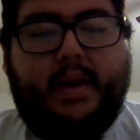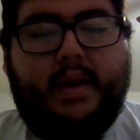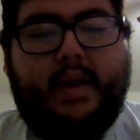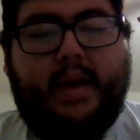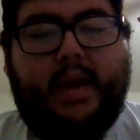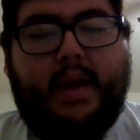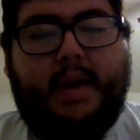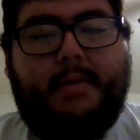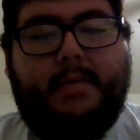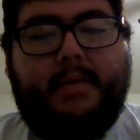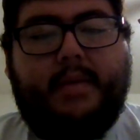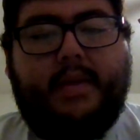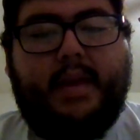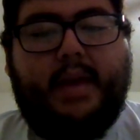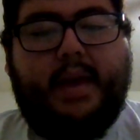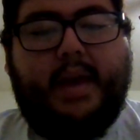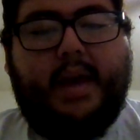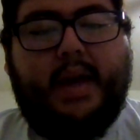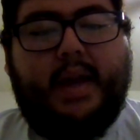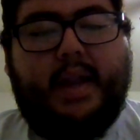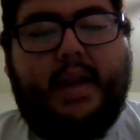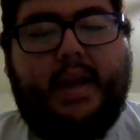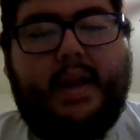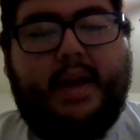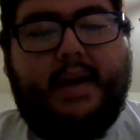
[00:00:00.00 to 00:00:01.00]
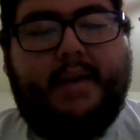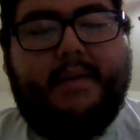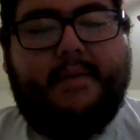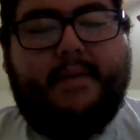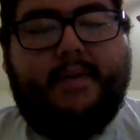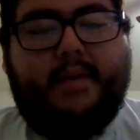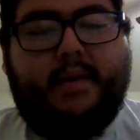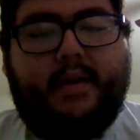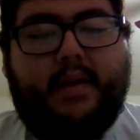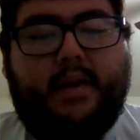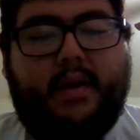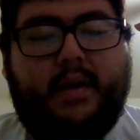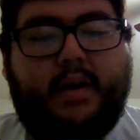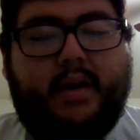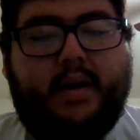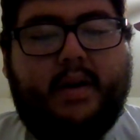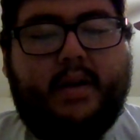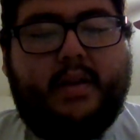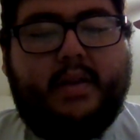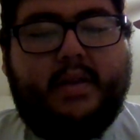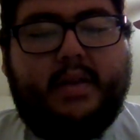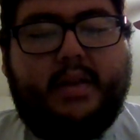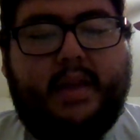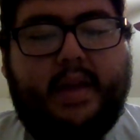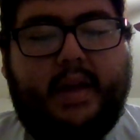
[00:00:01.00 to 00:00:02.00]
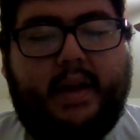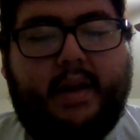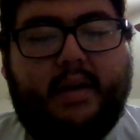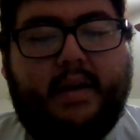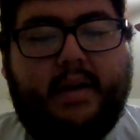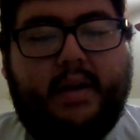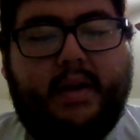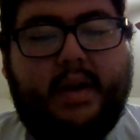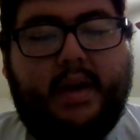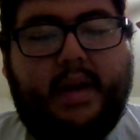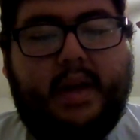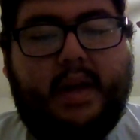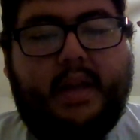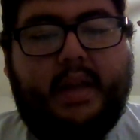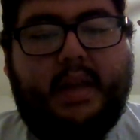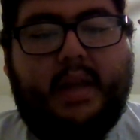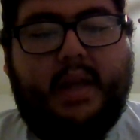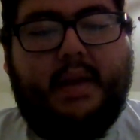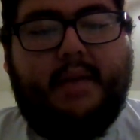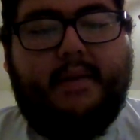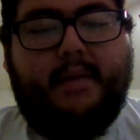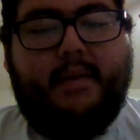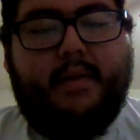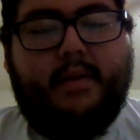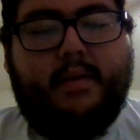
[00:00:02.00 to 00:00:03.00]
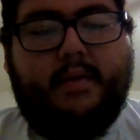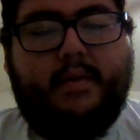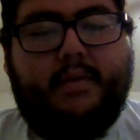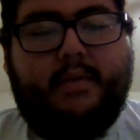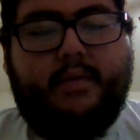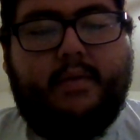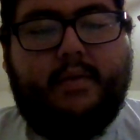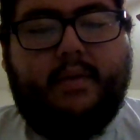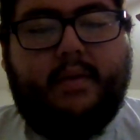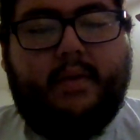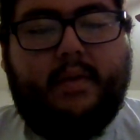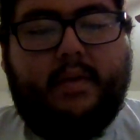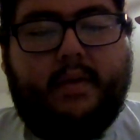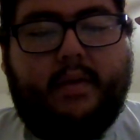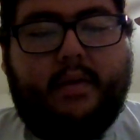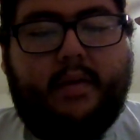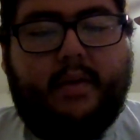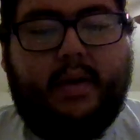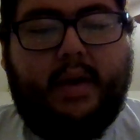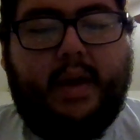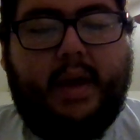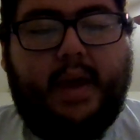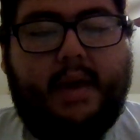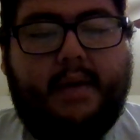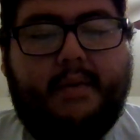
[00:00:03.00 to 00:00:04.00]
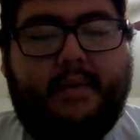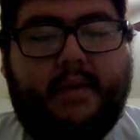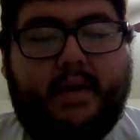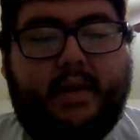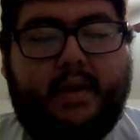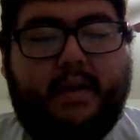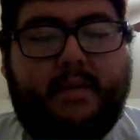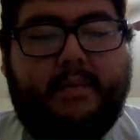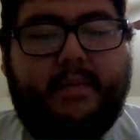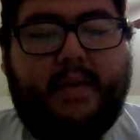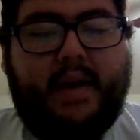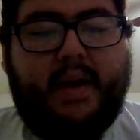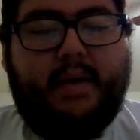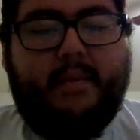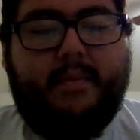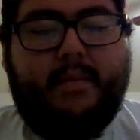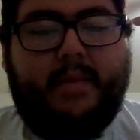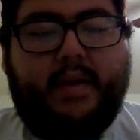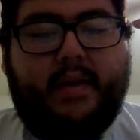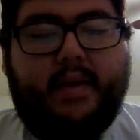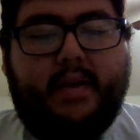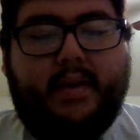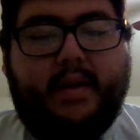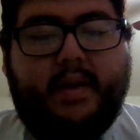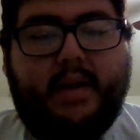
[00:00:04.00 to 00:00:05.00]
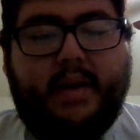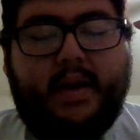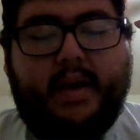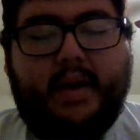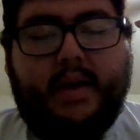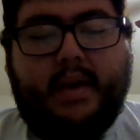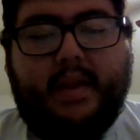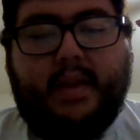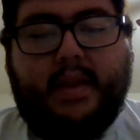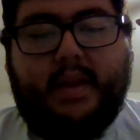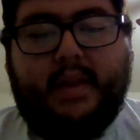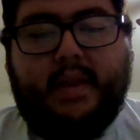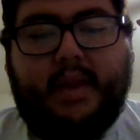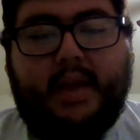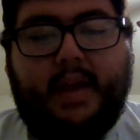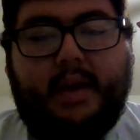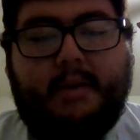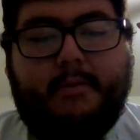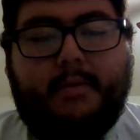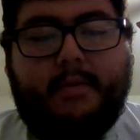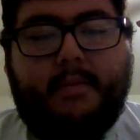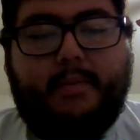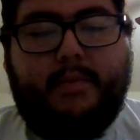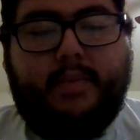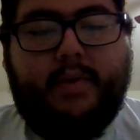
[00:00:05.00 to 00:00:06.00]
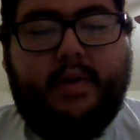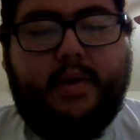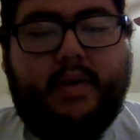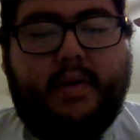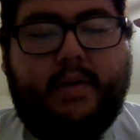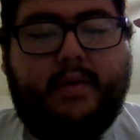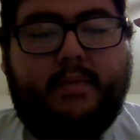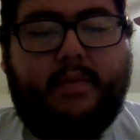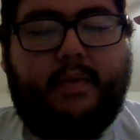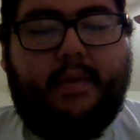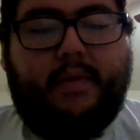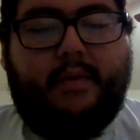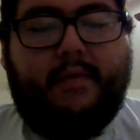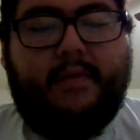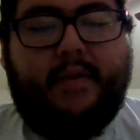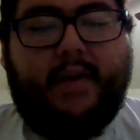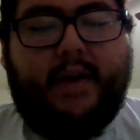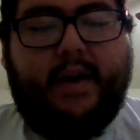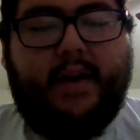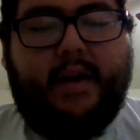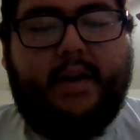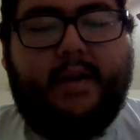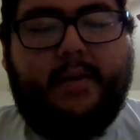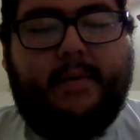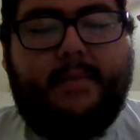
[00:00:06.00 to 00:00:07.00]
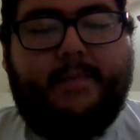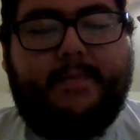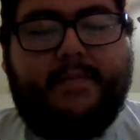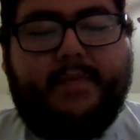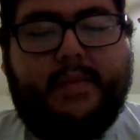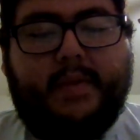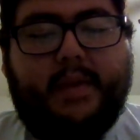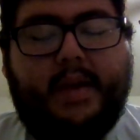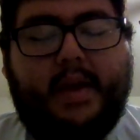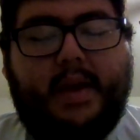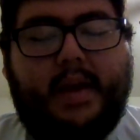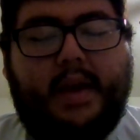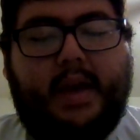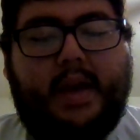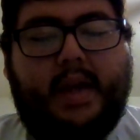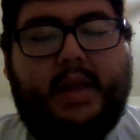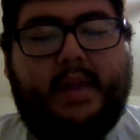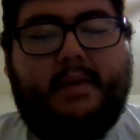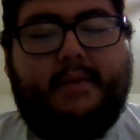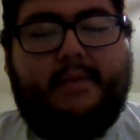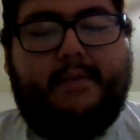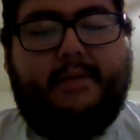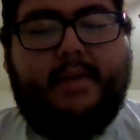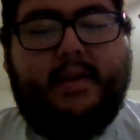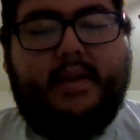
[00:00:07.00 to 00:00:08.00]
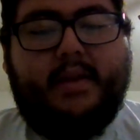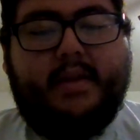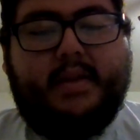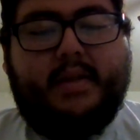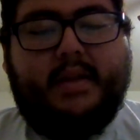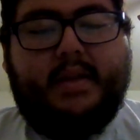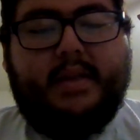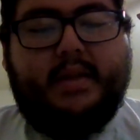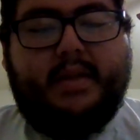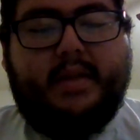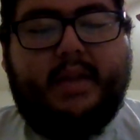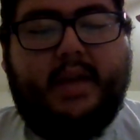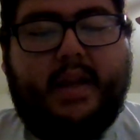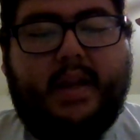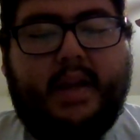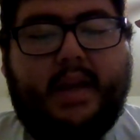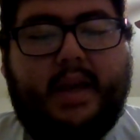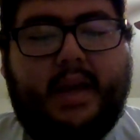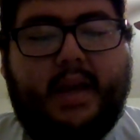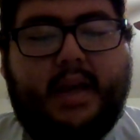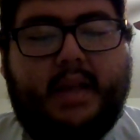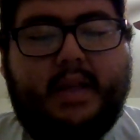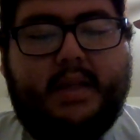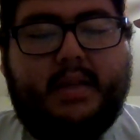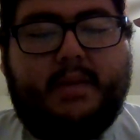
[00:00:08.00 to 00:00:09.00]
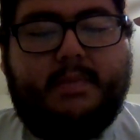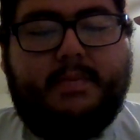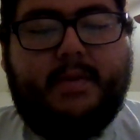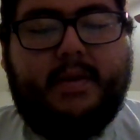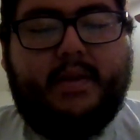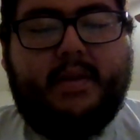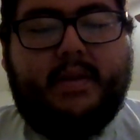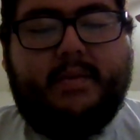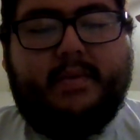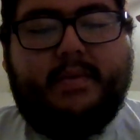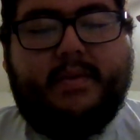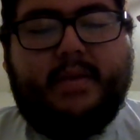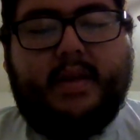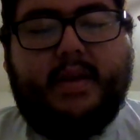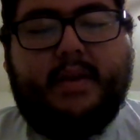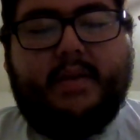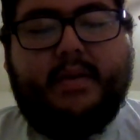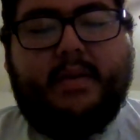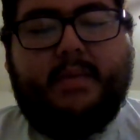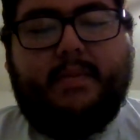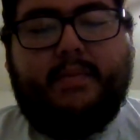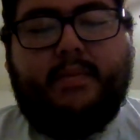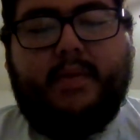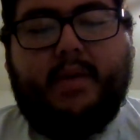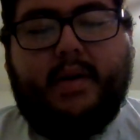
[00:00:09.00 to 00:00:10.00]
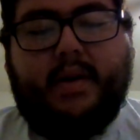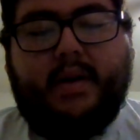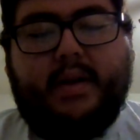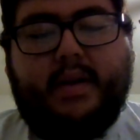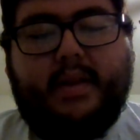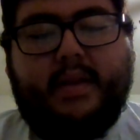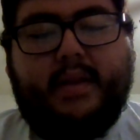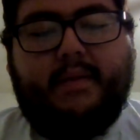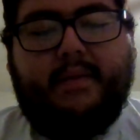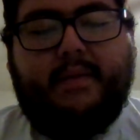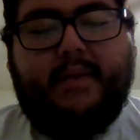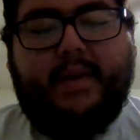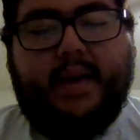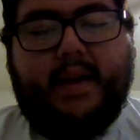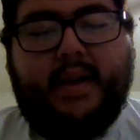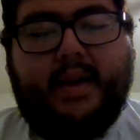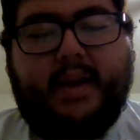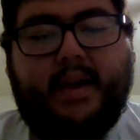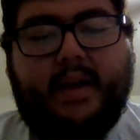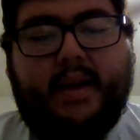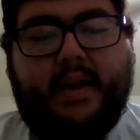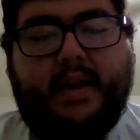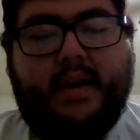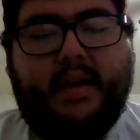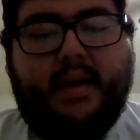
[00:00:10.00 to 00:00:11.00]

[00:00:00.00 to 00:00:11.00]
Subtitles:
And when they had left their gods there, David gave a commandment that they were burned with fire. And the Philistines yet again spread themselves abroad in the valley.